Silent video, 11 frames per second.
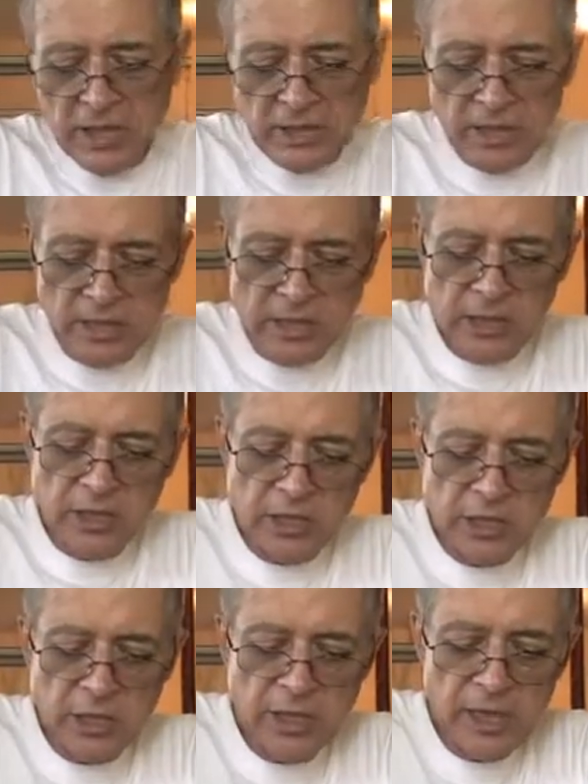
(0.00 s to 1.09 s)
tested this
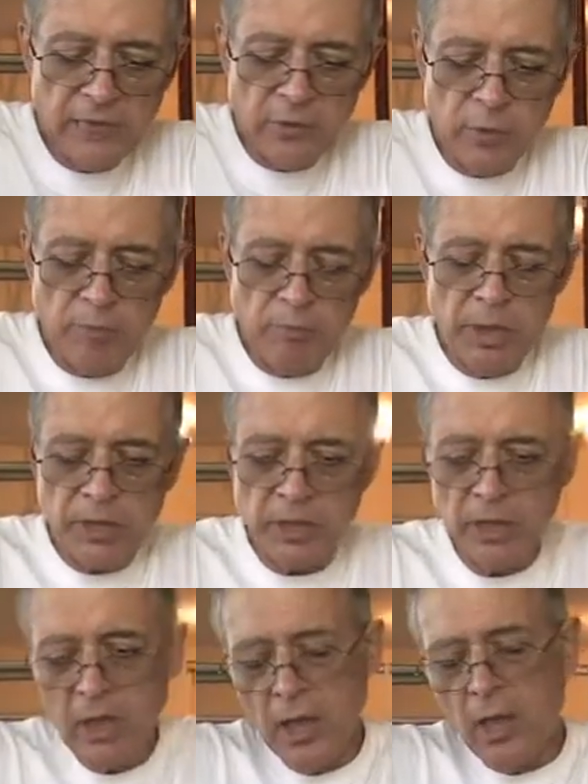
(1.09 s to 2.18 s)
initially after we picked
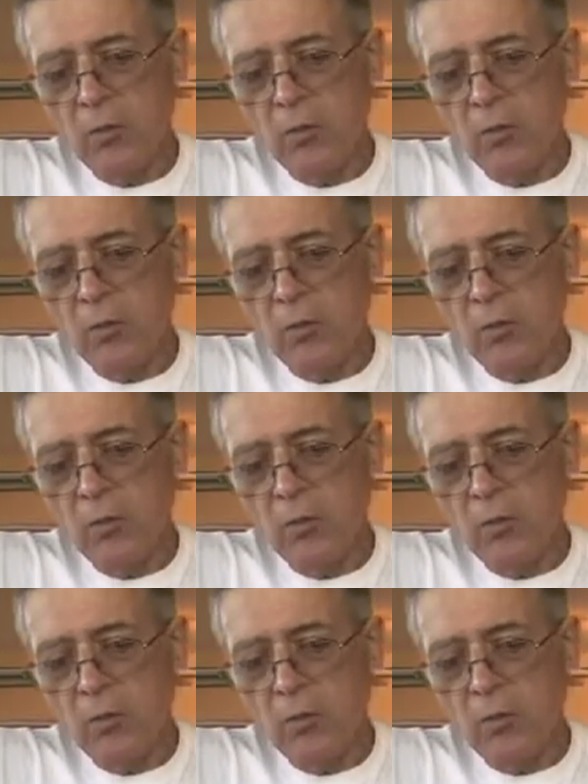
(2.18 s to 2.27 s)
it,